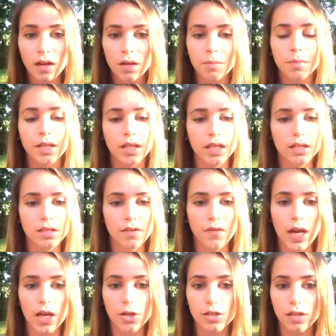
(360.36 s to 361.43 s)
Millions of
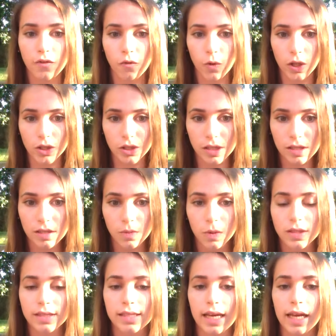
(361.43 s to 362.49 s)
acres of wilderness
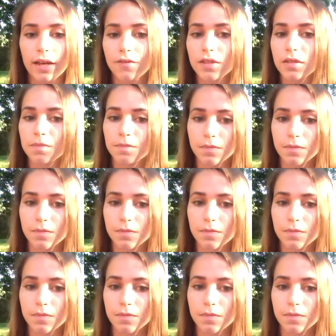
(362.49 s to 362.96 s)
was saved,